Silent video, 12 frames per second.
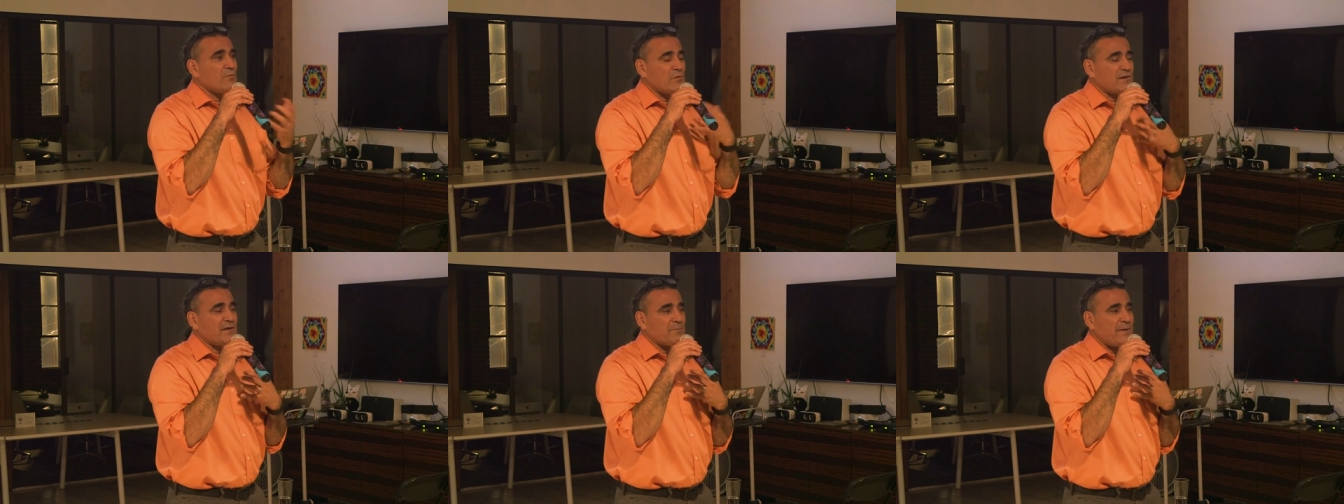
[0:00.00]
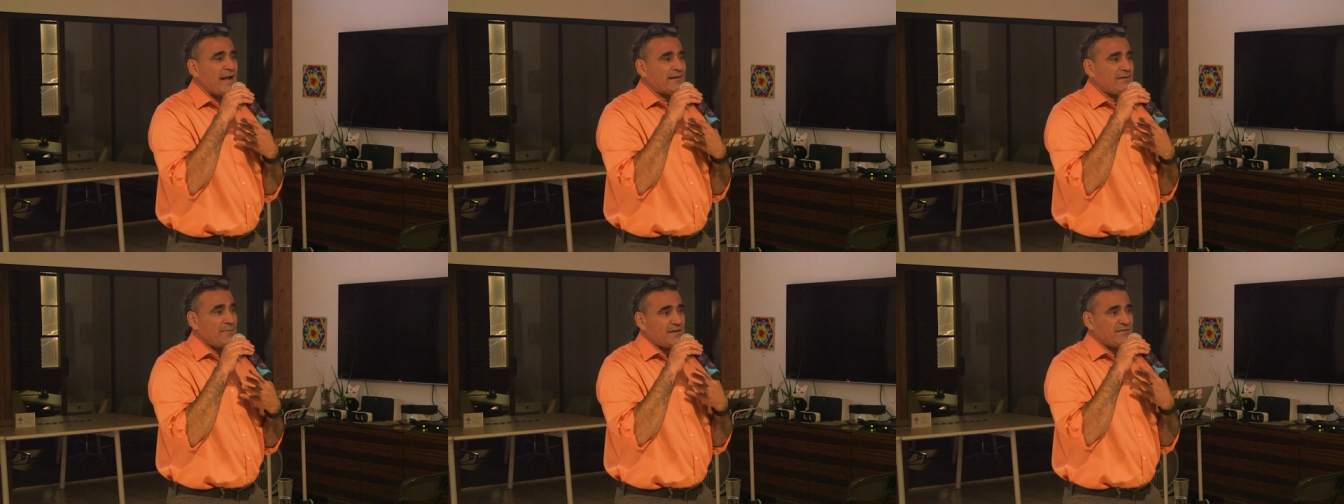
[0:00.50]
will
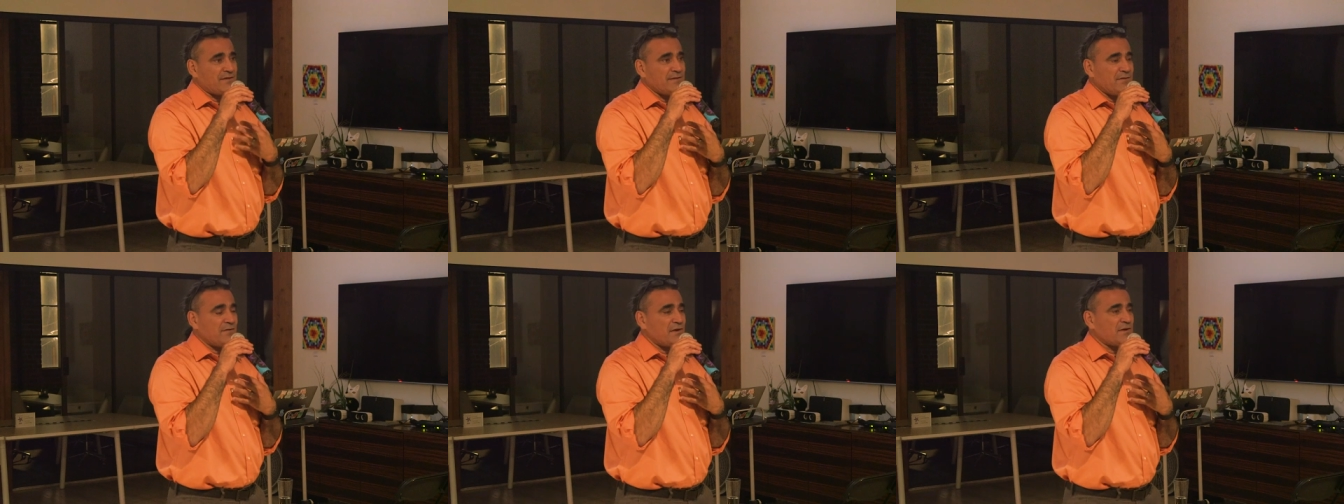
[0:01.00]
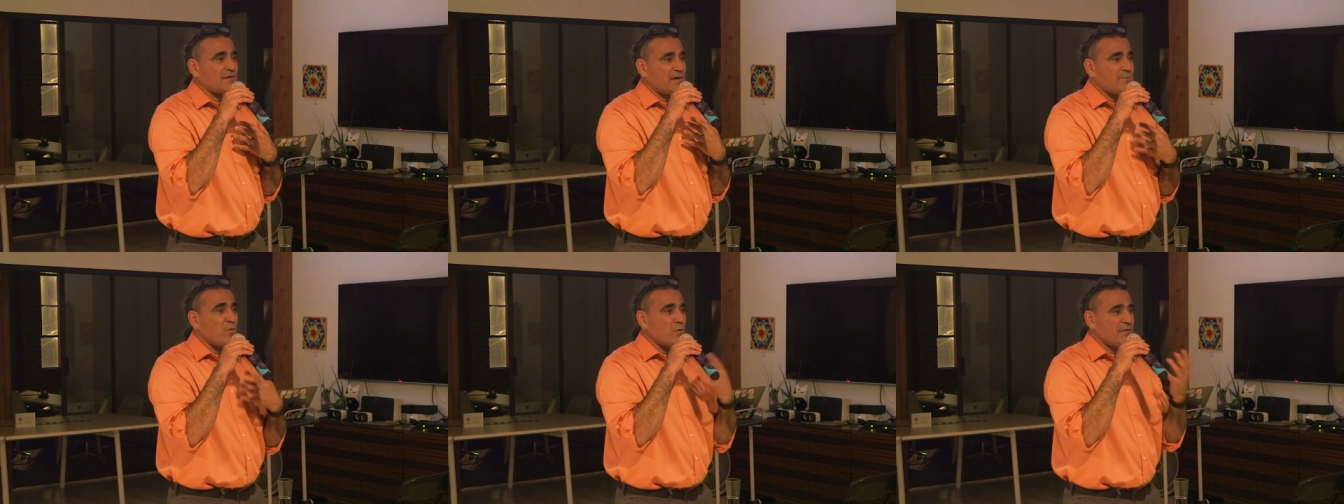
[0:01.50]
impact me
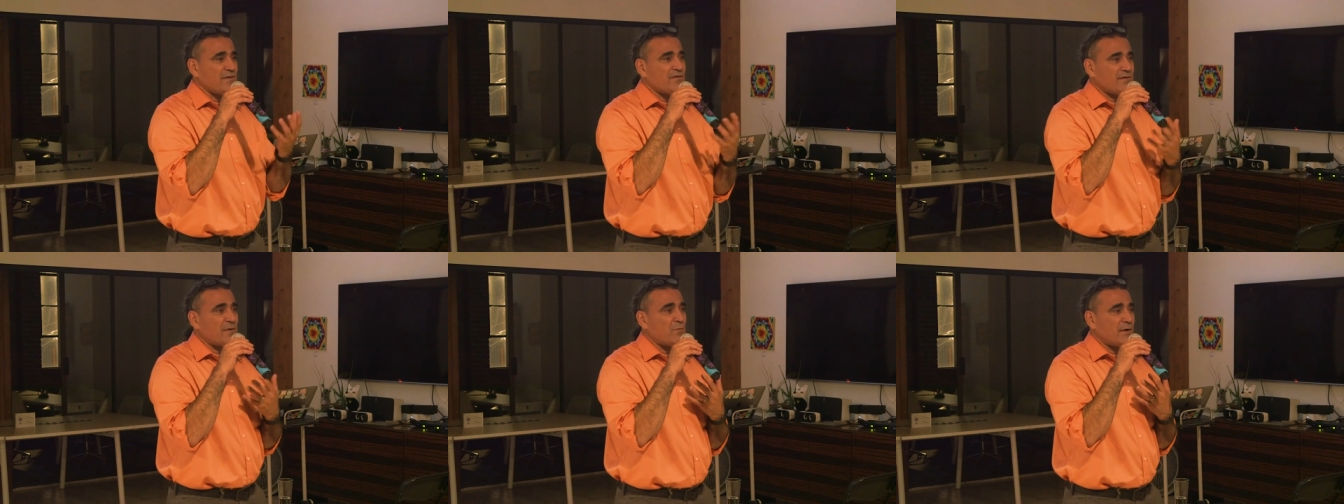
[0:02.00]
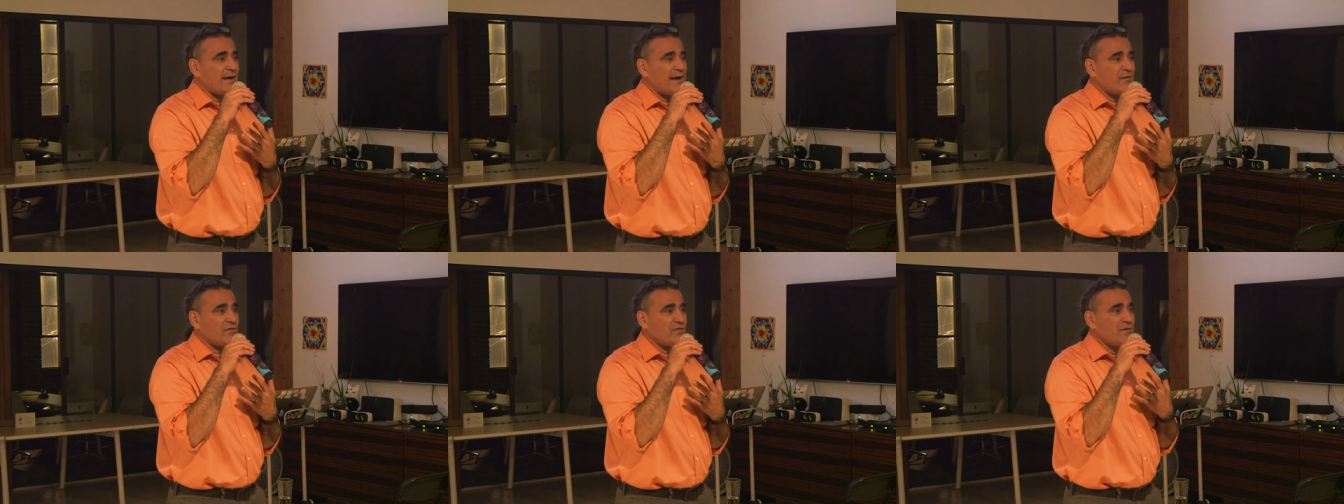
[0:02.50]
significantly more than someone
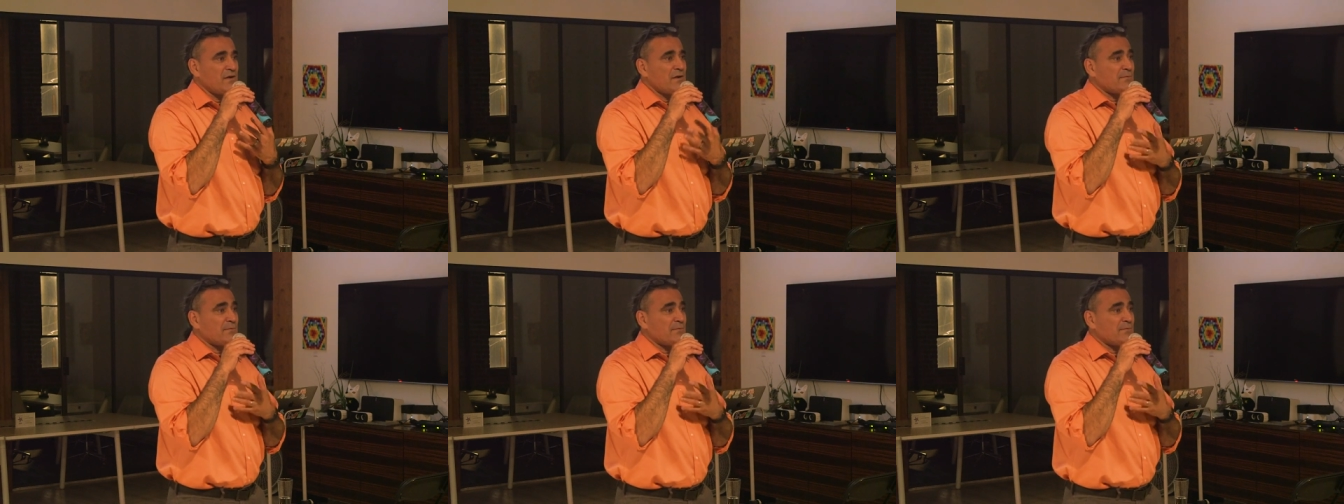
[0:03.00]
else,